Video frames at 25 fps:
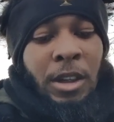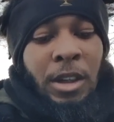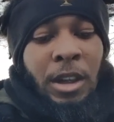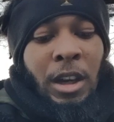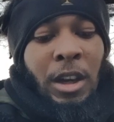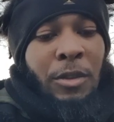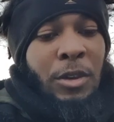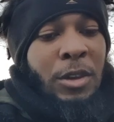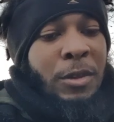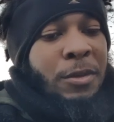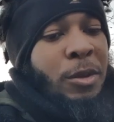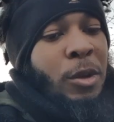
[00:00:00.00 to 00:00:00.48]

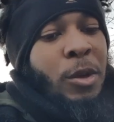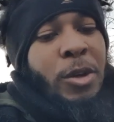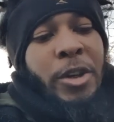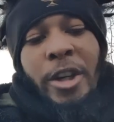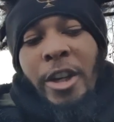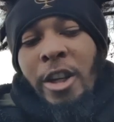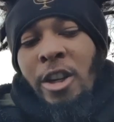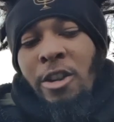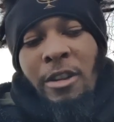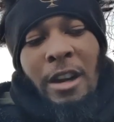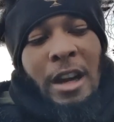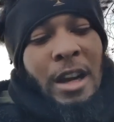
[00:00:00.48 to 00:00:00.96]
everyone throw
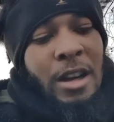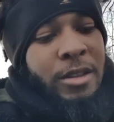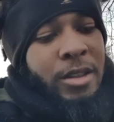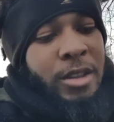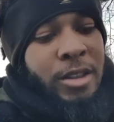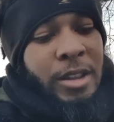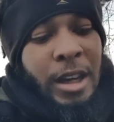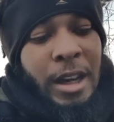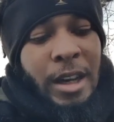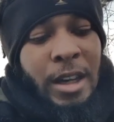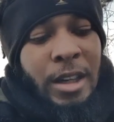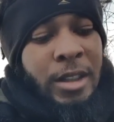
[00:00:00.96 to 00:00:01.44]
their crowns
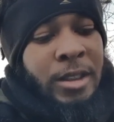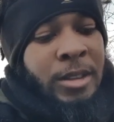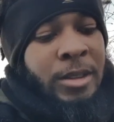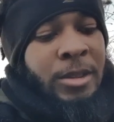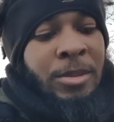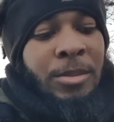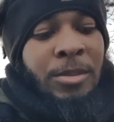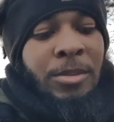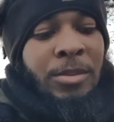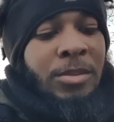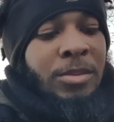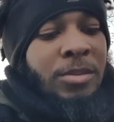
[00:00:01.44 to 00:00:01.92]
down,
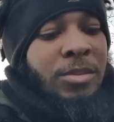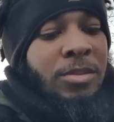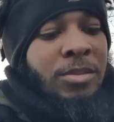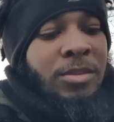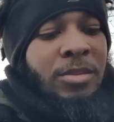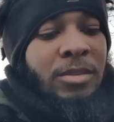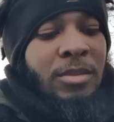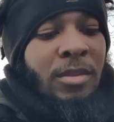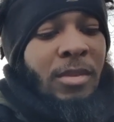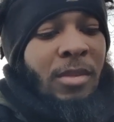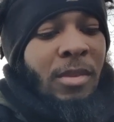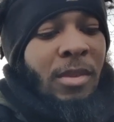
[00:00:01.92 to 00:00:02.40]

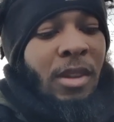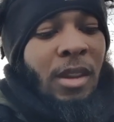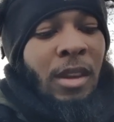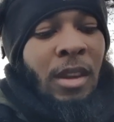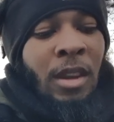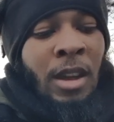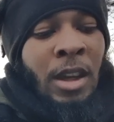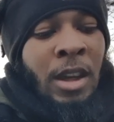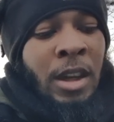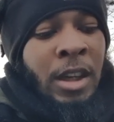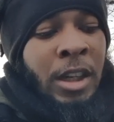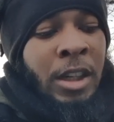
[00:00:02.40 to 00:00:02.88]

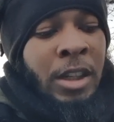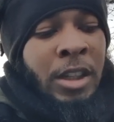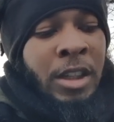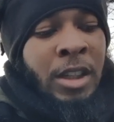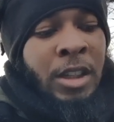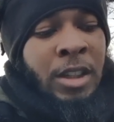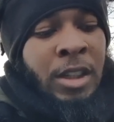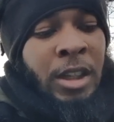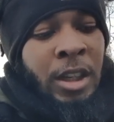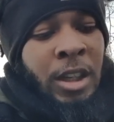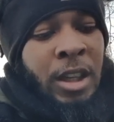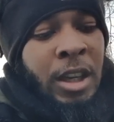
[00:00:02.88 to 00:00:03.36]
and then
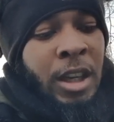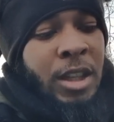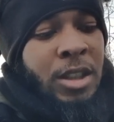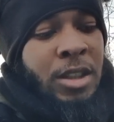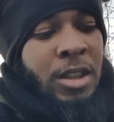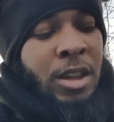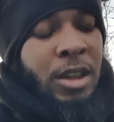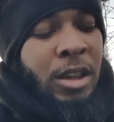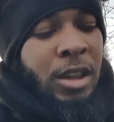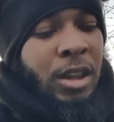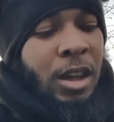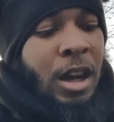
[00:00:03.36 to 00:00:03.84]
the king's
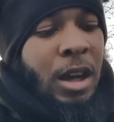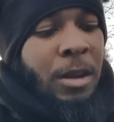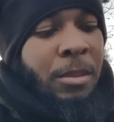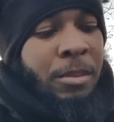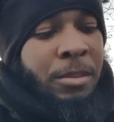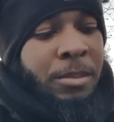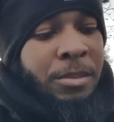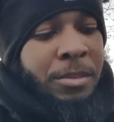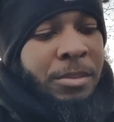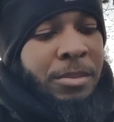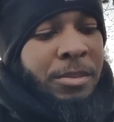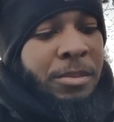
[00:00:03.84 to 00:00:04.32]
gonna come.
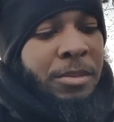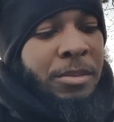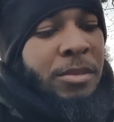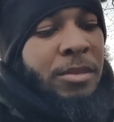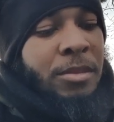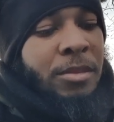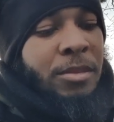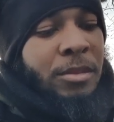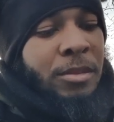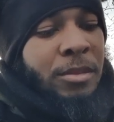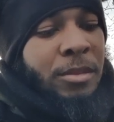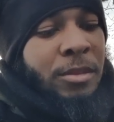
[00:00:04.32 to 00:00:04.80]

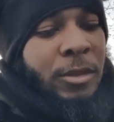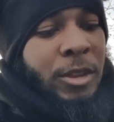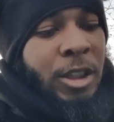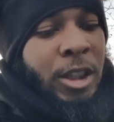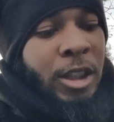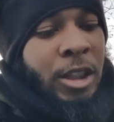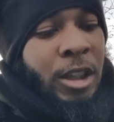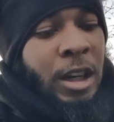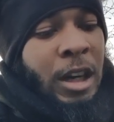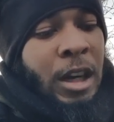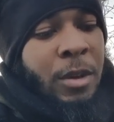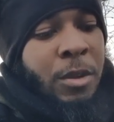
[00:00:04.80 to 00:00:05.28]

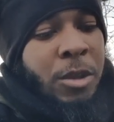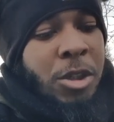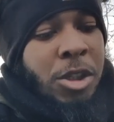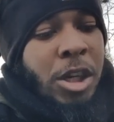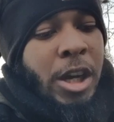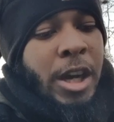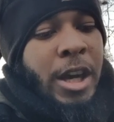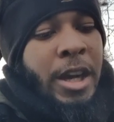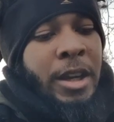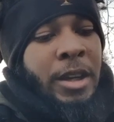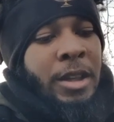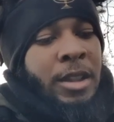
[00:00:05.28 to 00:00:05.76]
Yahweh
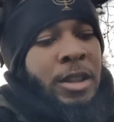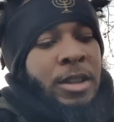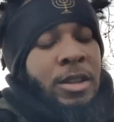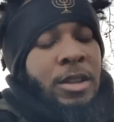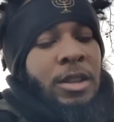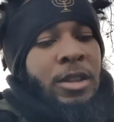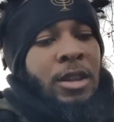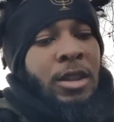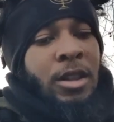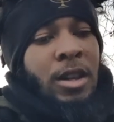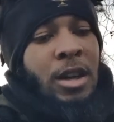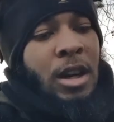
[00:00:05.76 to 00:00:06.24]
Shai is
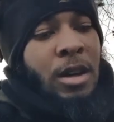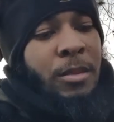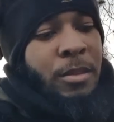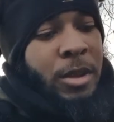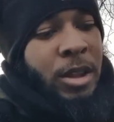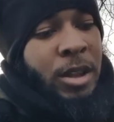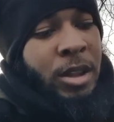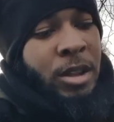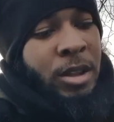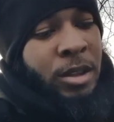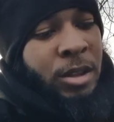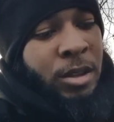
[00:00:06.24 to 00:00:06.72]
gonna come,
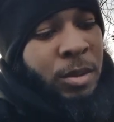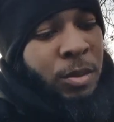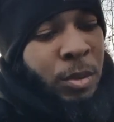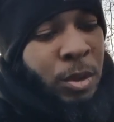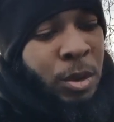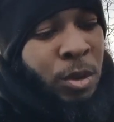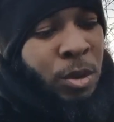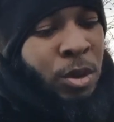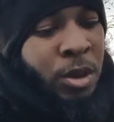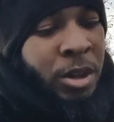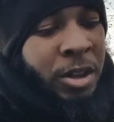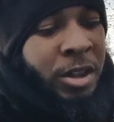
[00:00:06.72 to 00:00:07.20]
and then we're all